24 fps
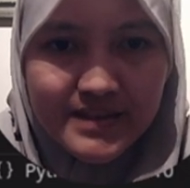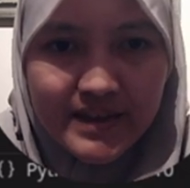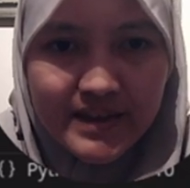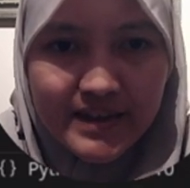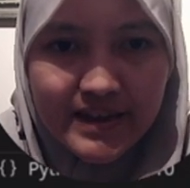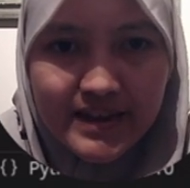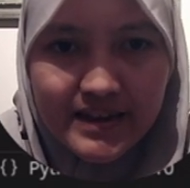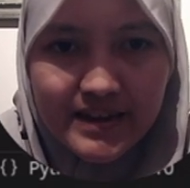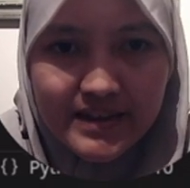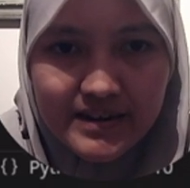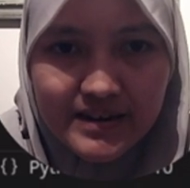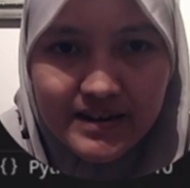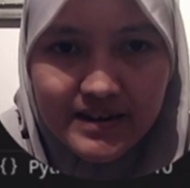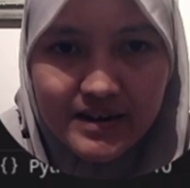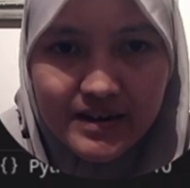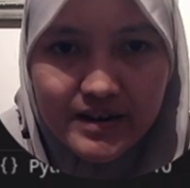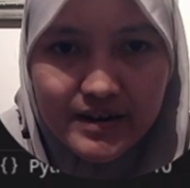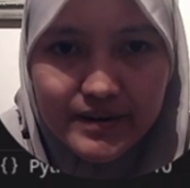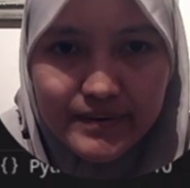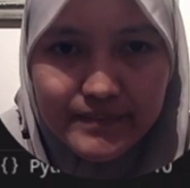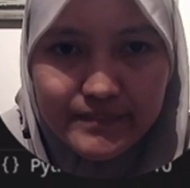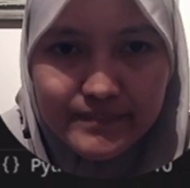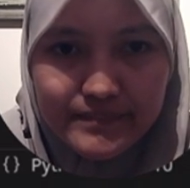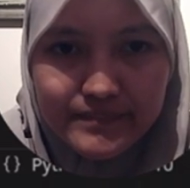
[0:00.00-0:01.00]
And
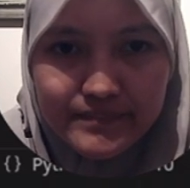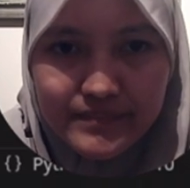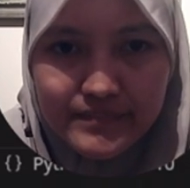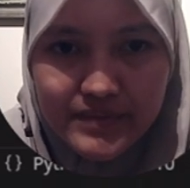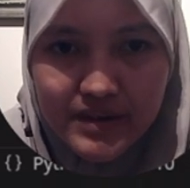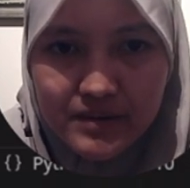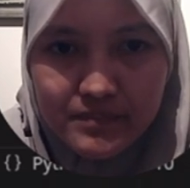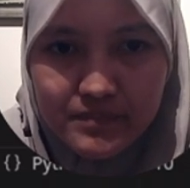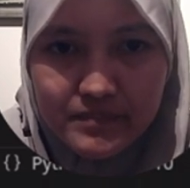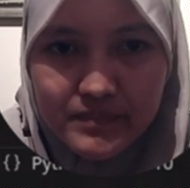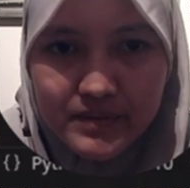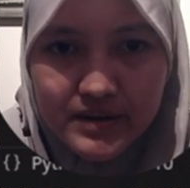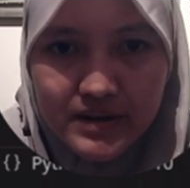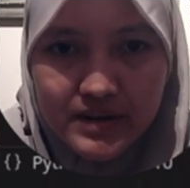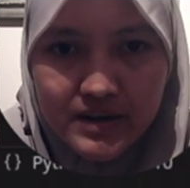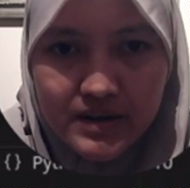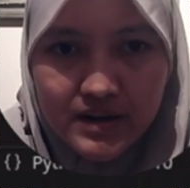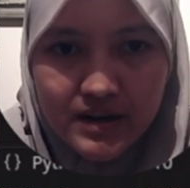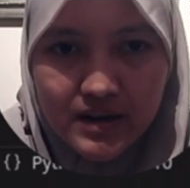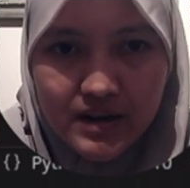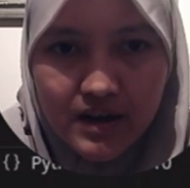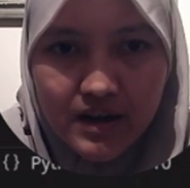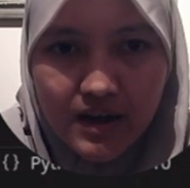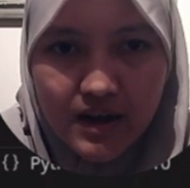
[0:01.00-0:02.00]
yep,
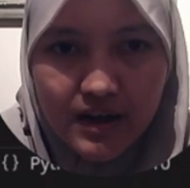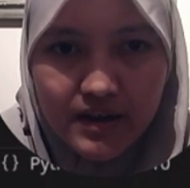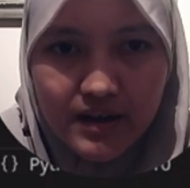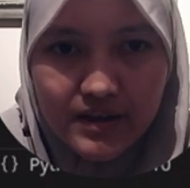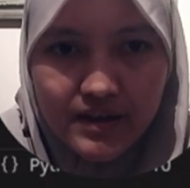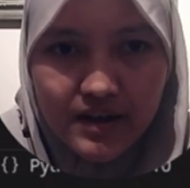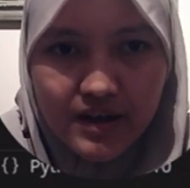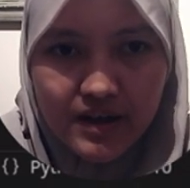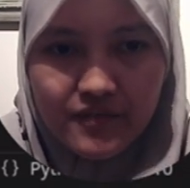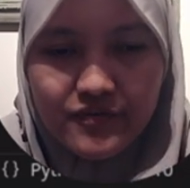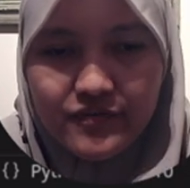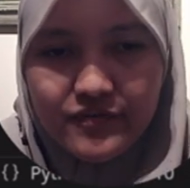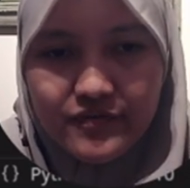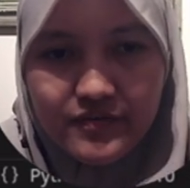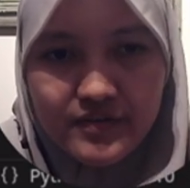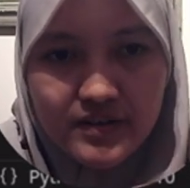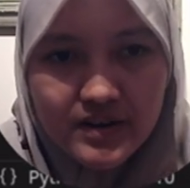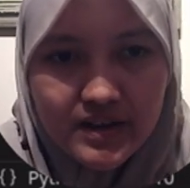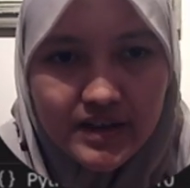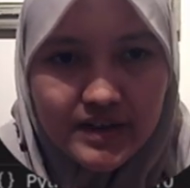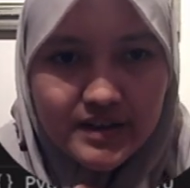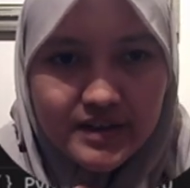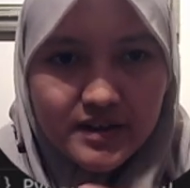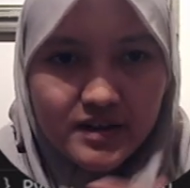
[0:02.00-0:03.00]
I have
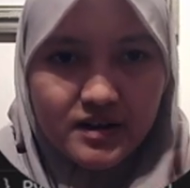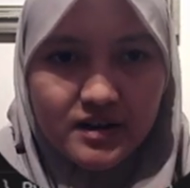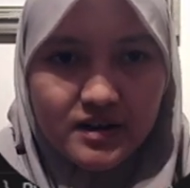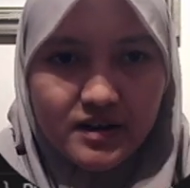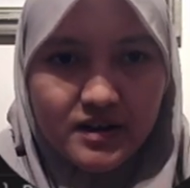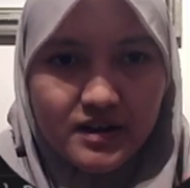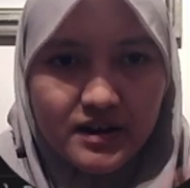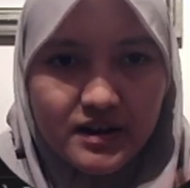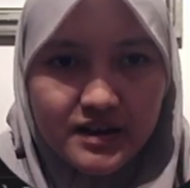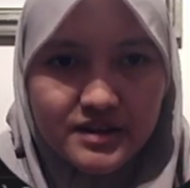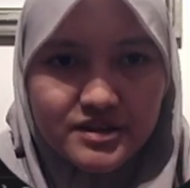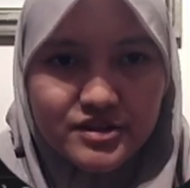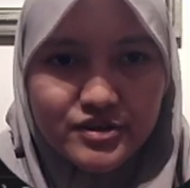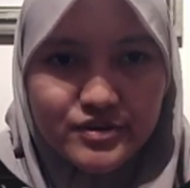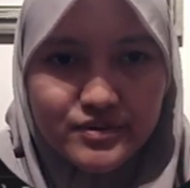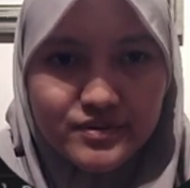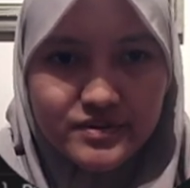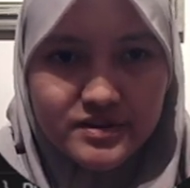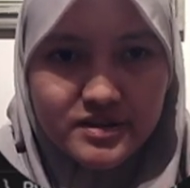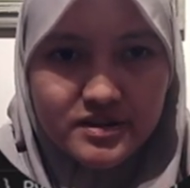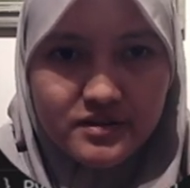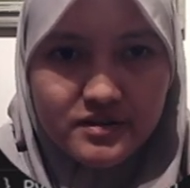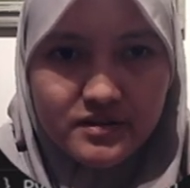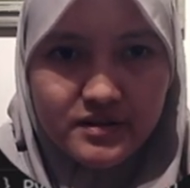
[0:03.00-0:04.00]
like a class
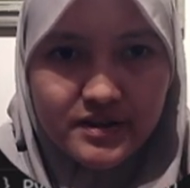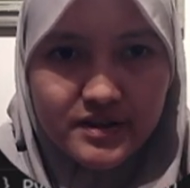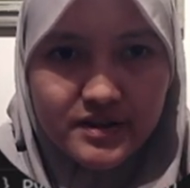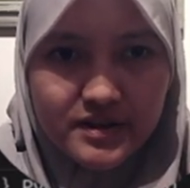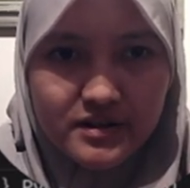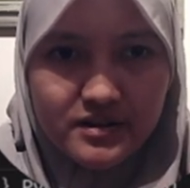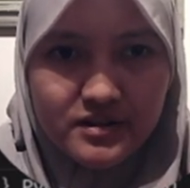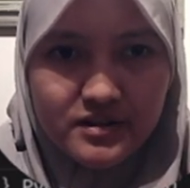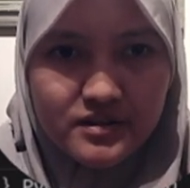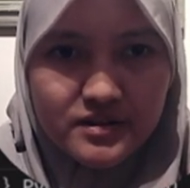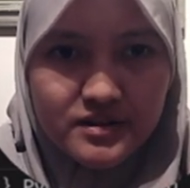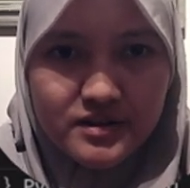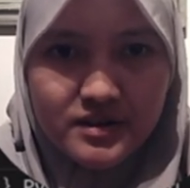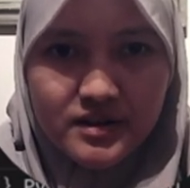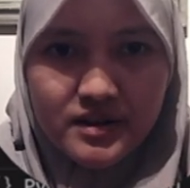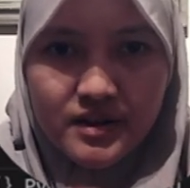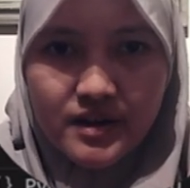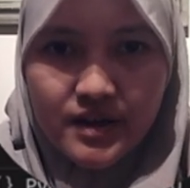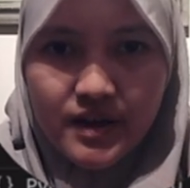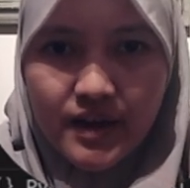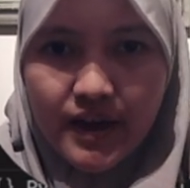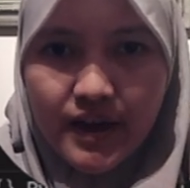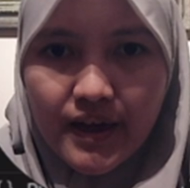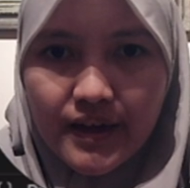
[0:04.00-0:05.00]
user here,
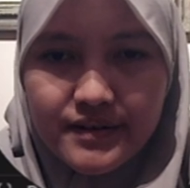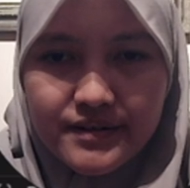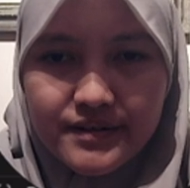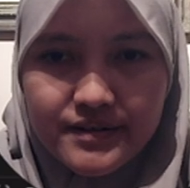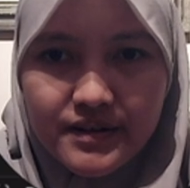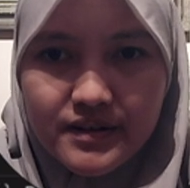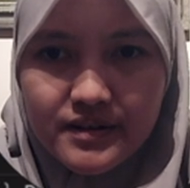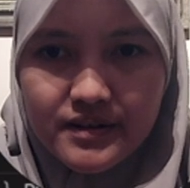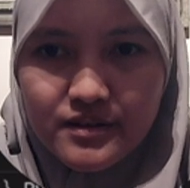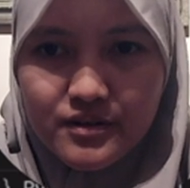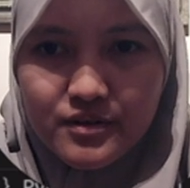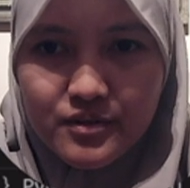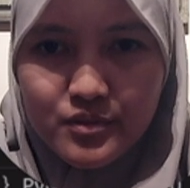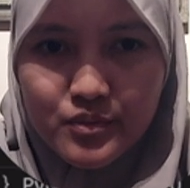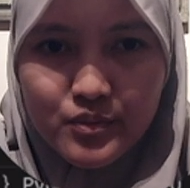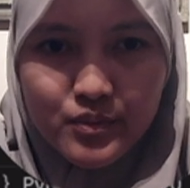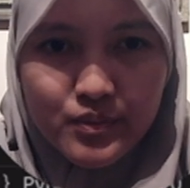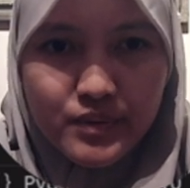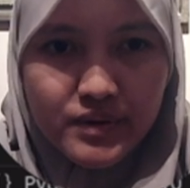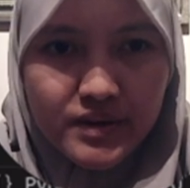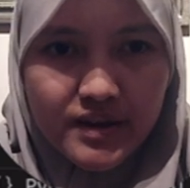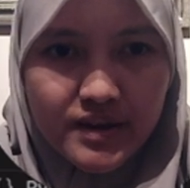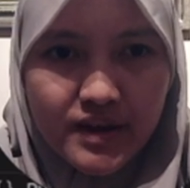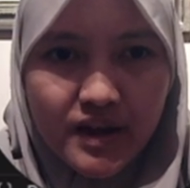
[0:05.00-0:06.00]
and then
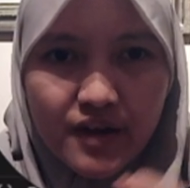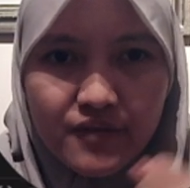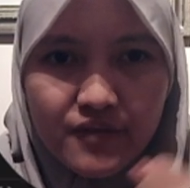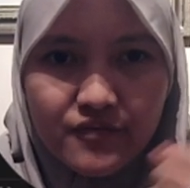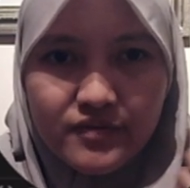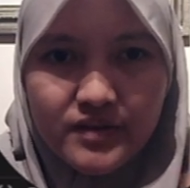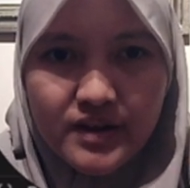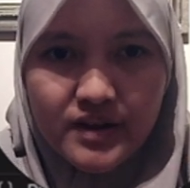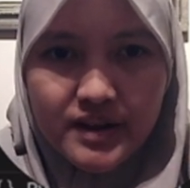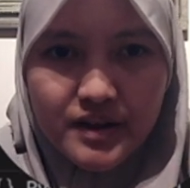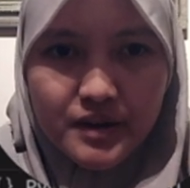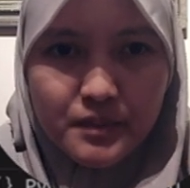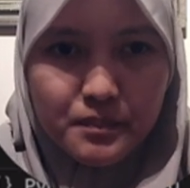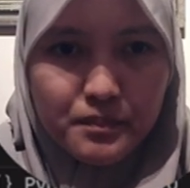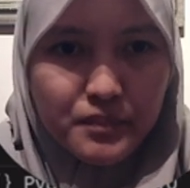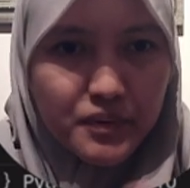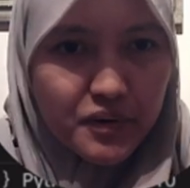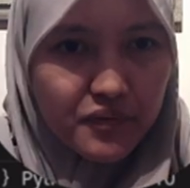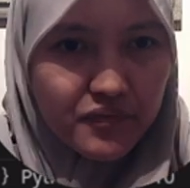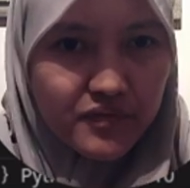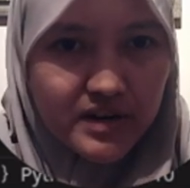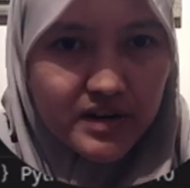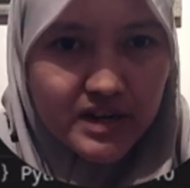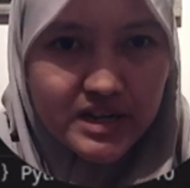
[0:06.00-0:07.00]
we have like a
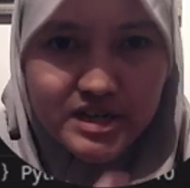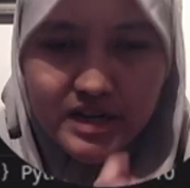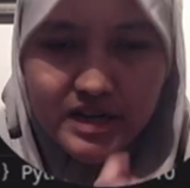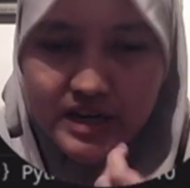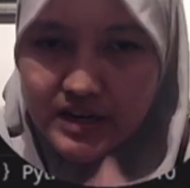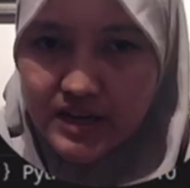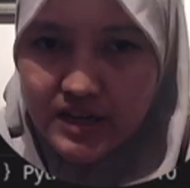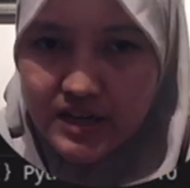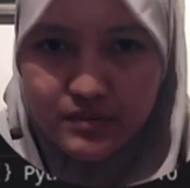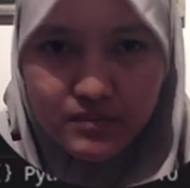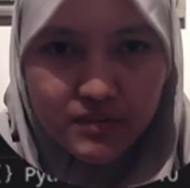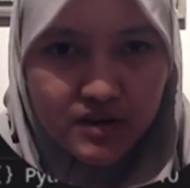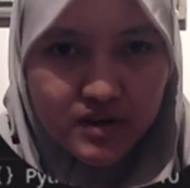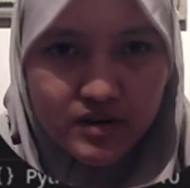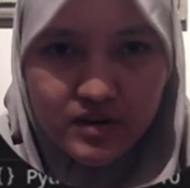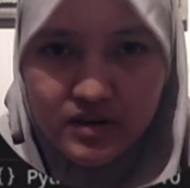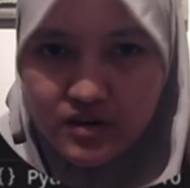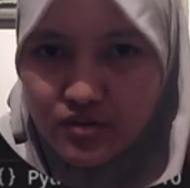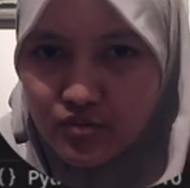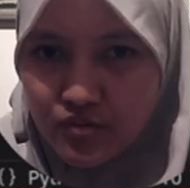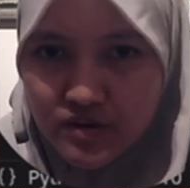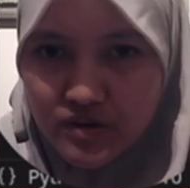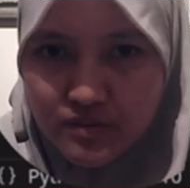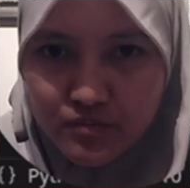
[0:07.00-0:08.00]
privilege and admin
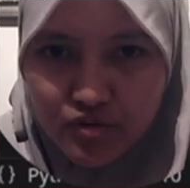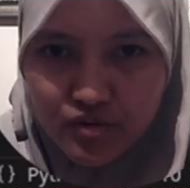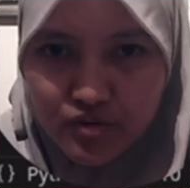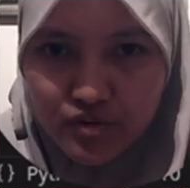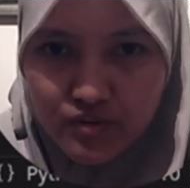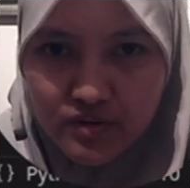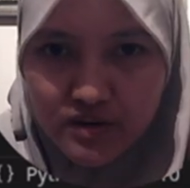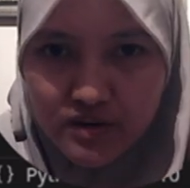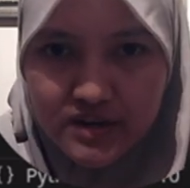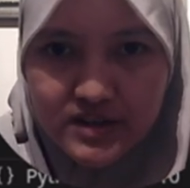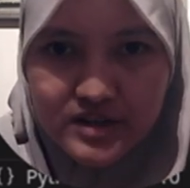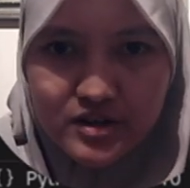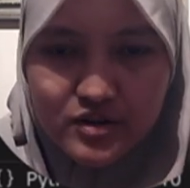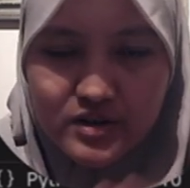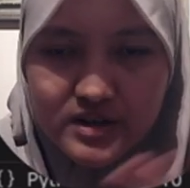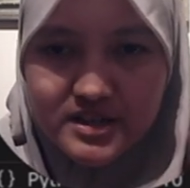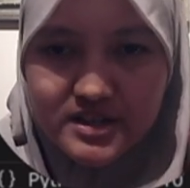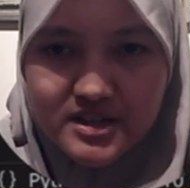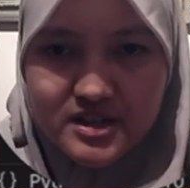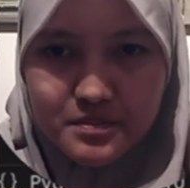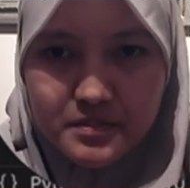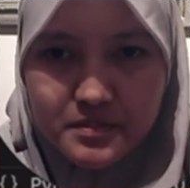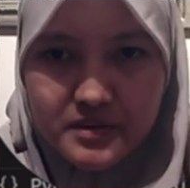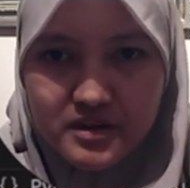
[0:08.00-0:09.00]
in one module and
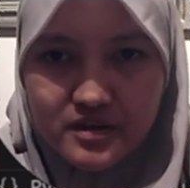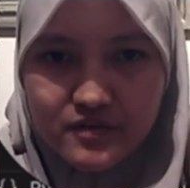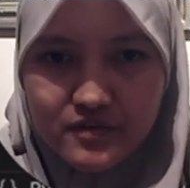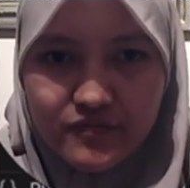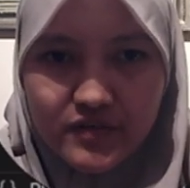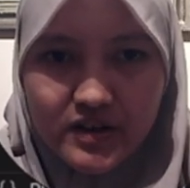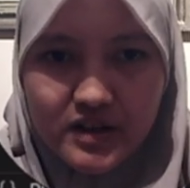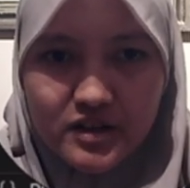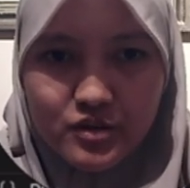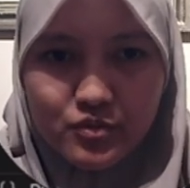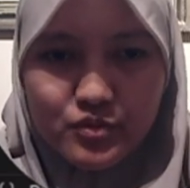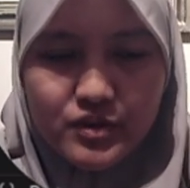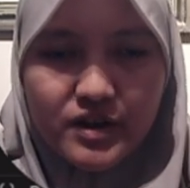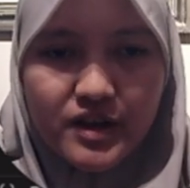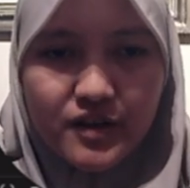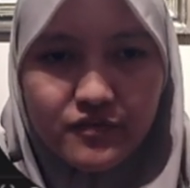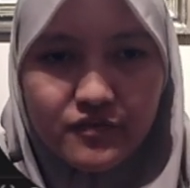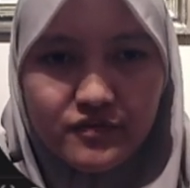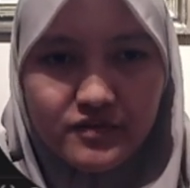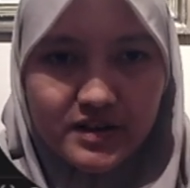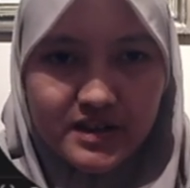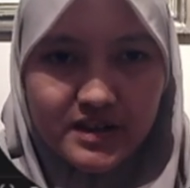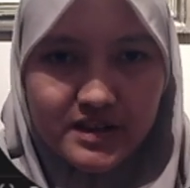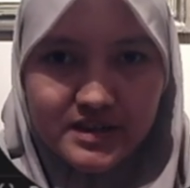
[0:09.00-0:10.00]
create separate file. We
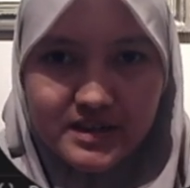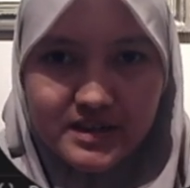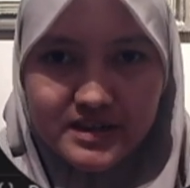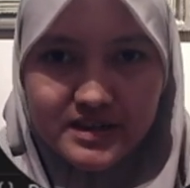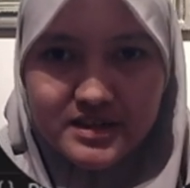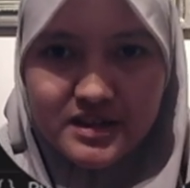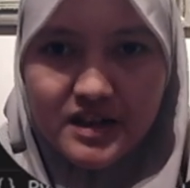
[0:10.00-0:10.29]
have like this.